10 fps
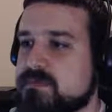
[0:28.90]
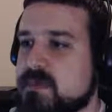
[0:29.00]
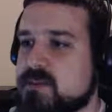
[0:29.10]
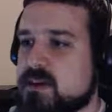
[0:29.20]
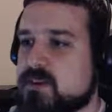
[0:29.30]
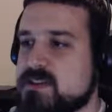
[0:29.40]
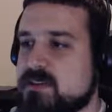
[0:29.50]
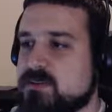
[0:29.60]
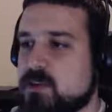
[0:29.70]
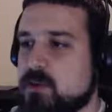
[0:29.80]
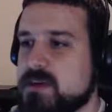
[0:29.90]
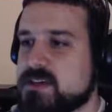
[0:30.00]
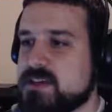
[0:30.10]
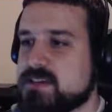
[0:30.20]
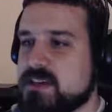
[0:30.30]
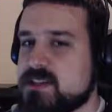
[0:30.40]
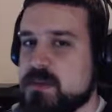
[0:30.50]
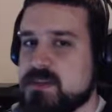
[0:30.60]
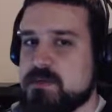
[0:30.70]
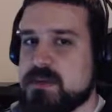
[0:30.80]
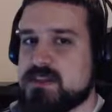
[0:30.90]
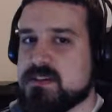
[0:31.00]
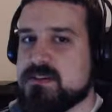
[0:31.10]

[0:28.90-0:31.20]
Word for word: Sorry if I sniffle a whole bunch. I just ate spicy pizza.